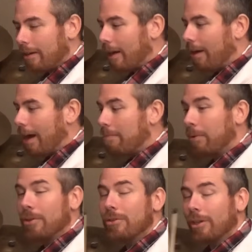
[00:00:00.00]
Now I
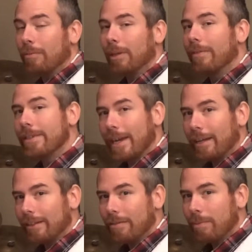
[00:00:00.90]
personally am
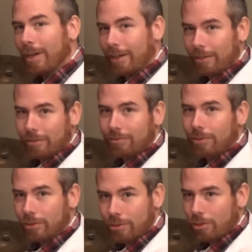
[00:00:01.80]
left-handed, but I can
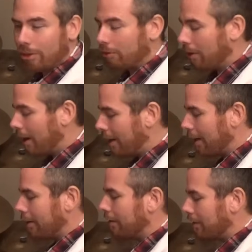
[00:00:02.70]
show you
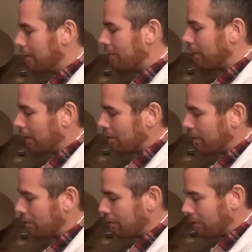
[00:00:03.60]
right-handed, that's fine
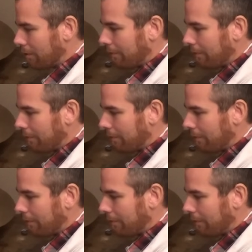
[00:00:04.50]
too.